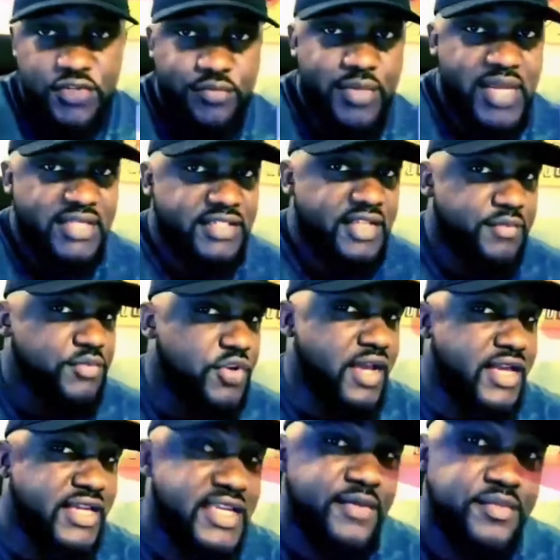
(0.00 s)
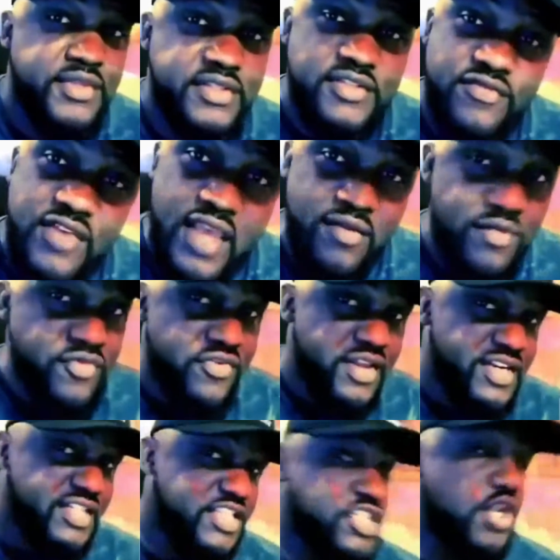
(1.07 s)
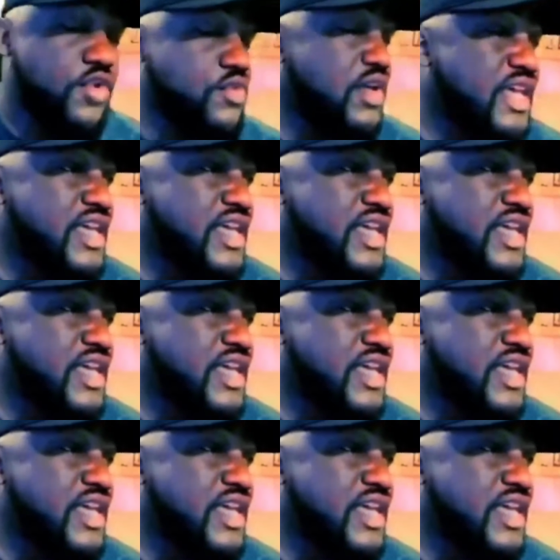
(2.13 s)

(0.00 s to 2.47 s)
I can show you what a stead like, look at him.